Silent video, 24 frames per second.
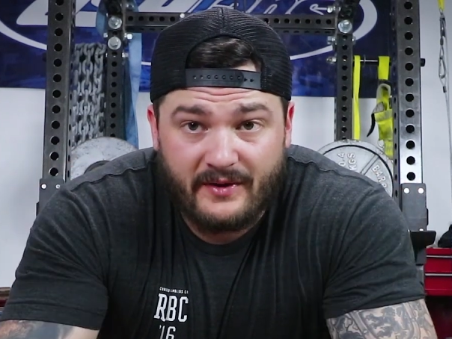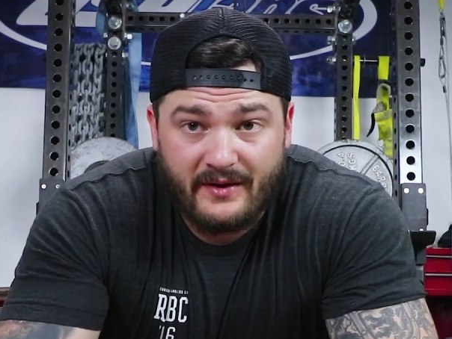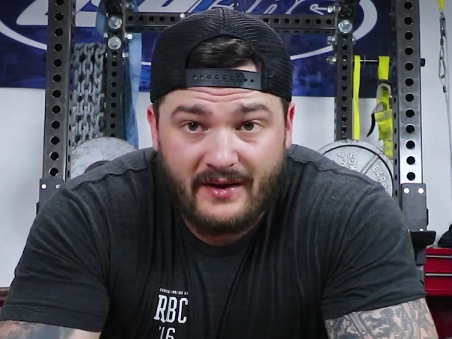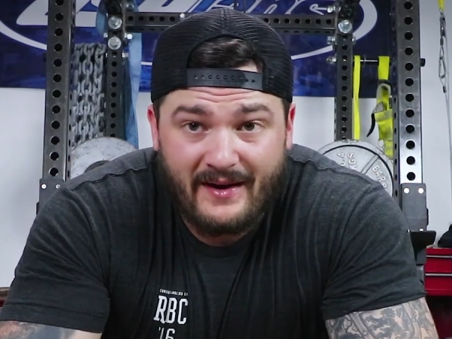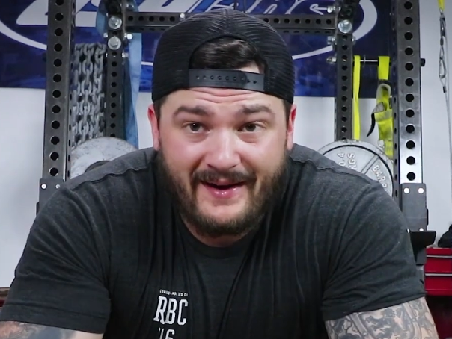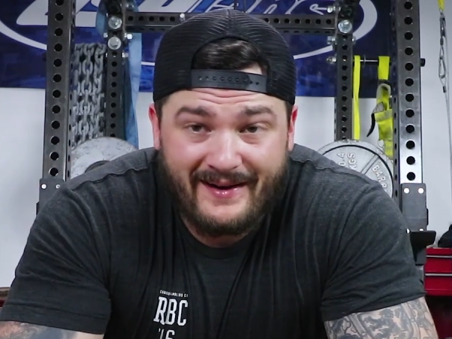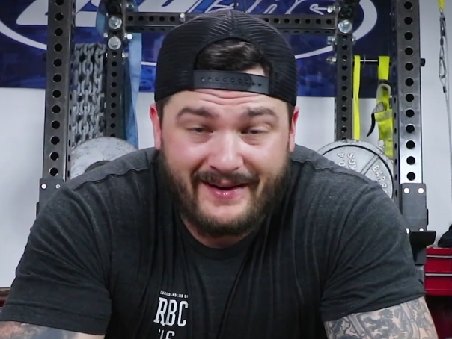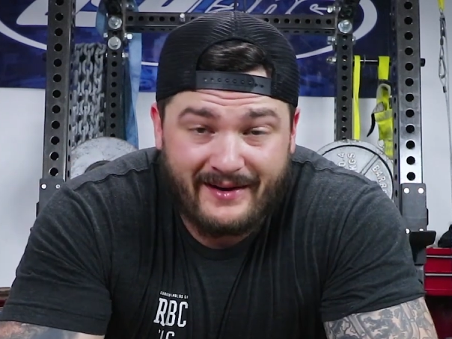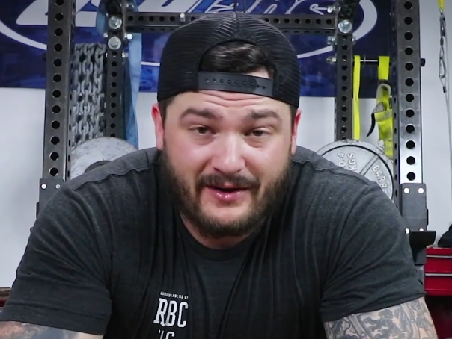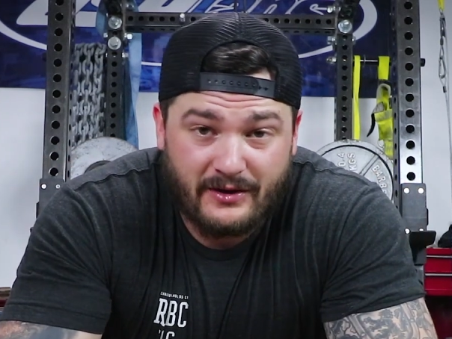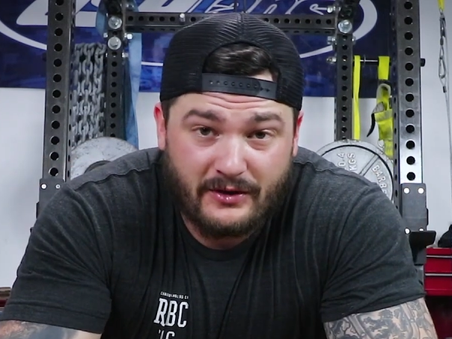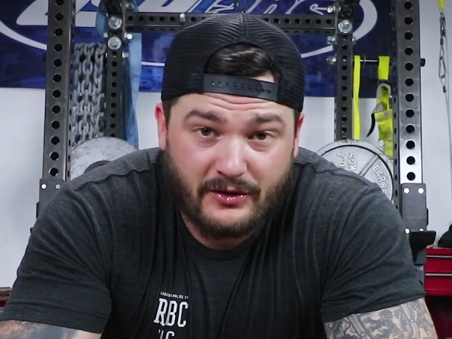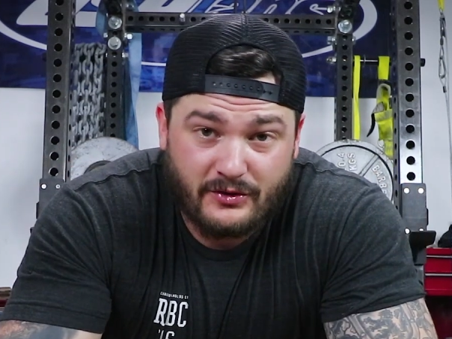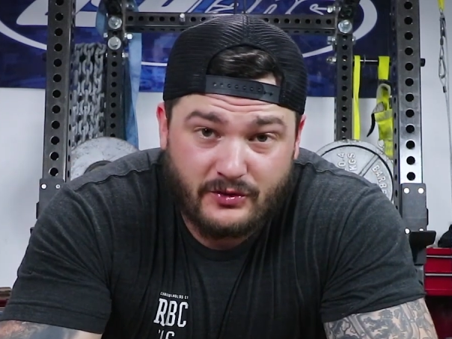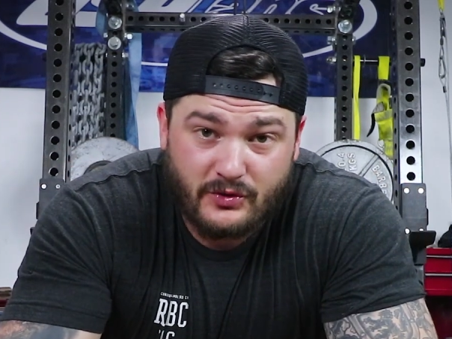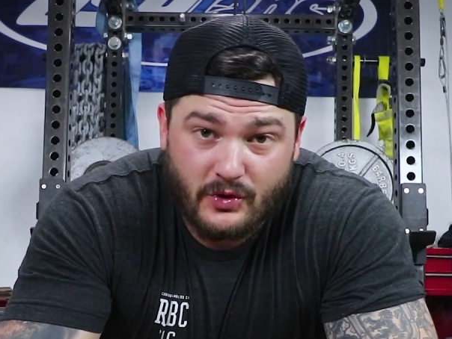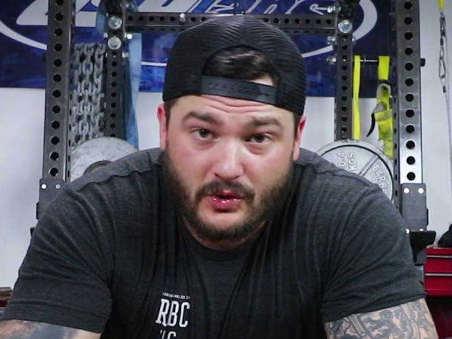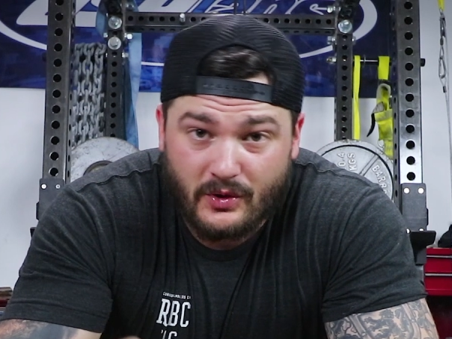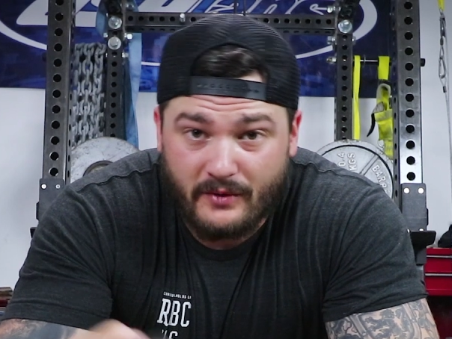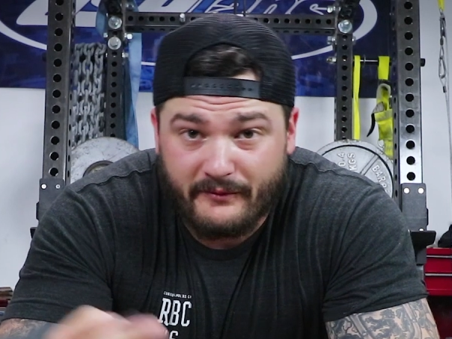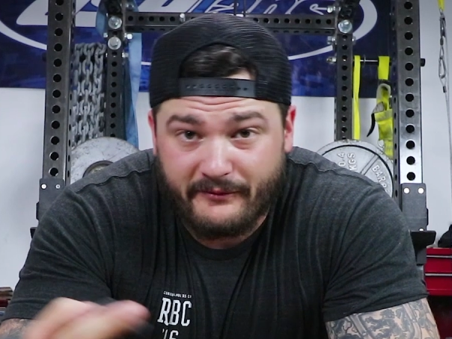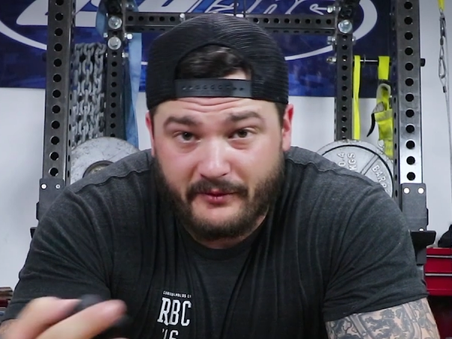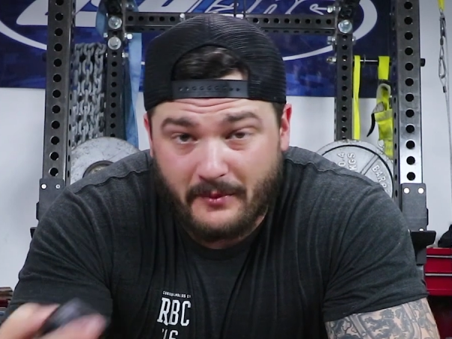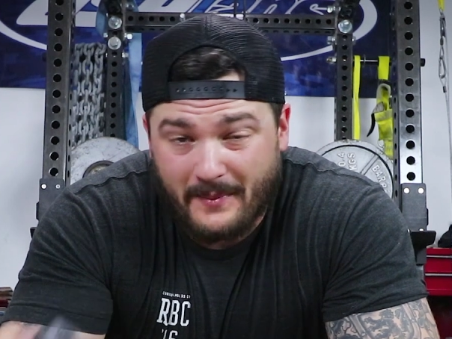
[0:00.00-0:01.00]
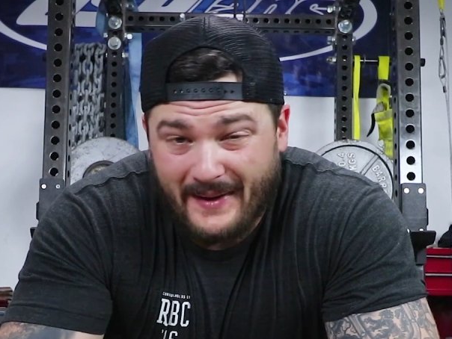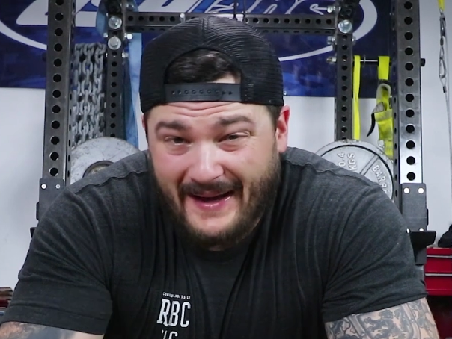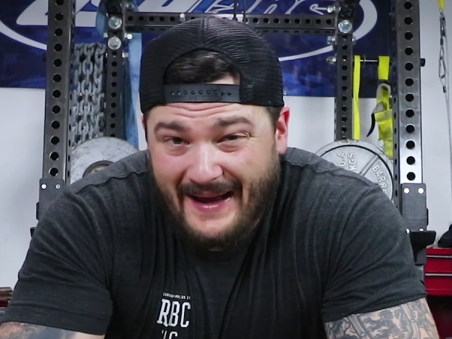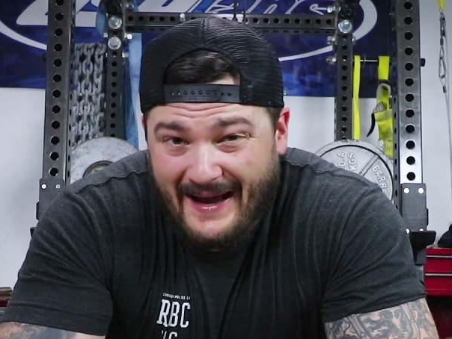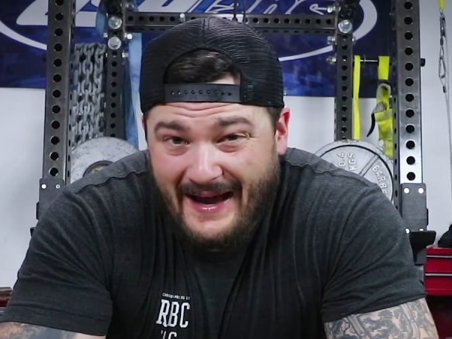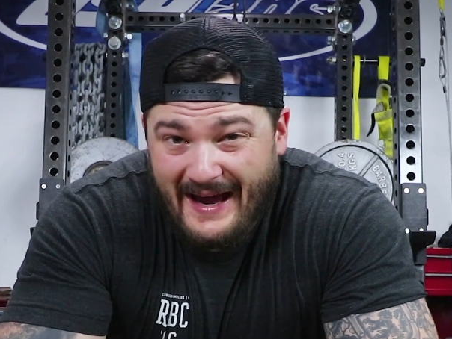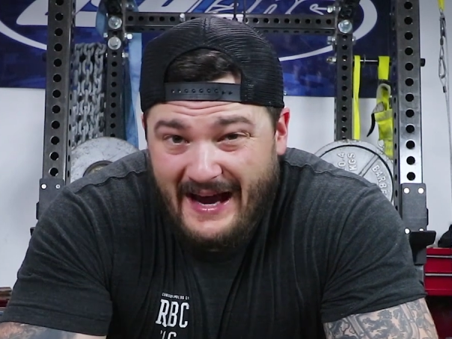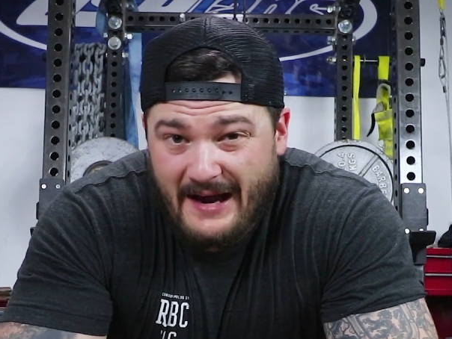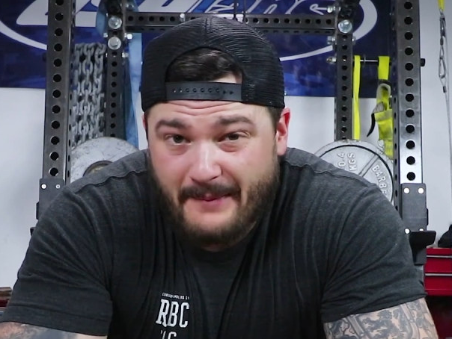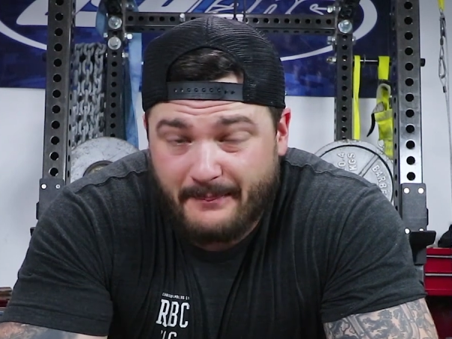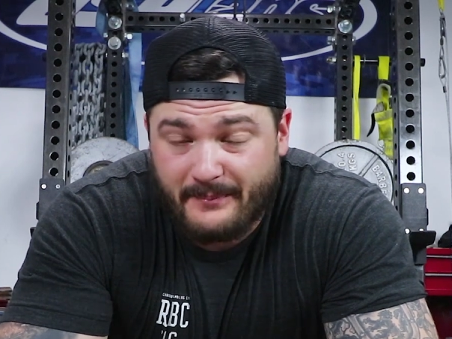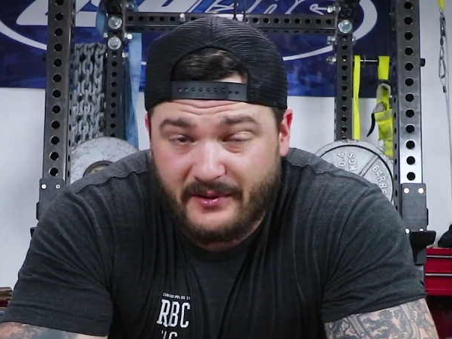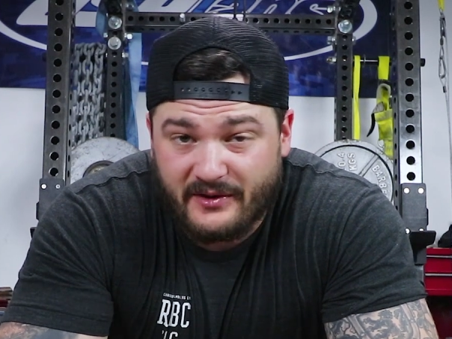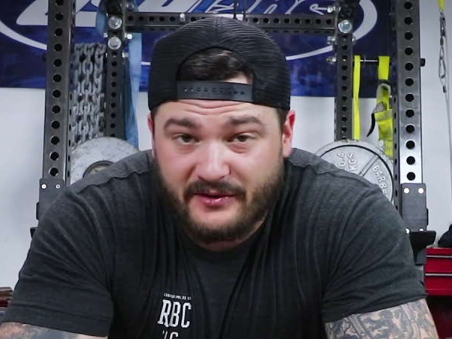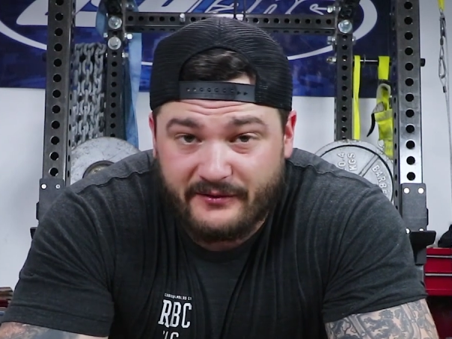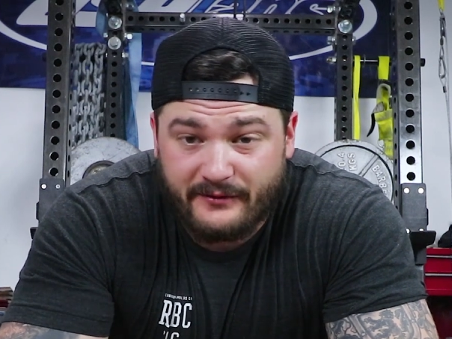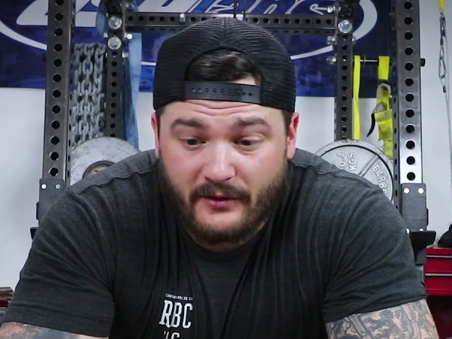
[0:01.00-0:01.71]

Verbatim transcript: I can control them from an app as